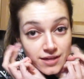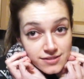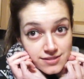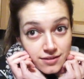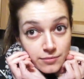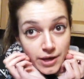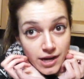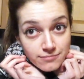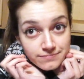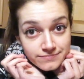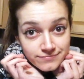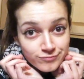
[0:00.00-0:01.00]
cakes.
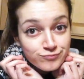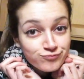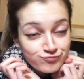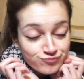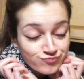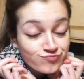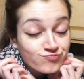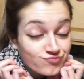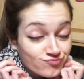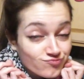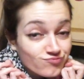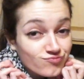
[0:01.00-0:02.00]
Krabby Patties? Yes.
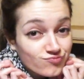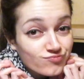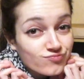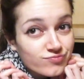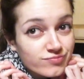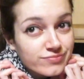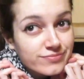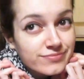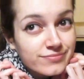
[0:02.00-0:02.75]
Well, you know what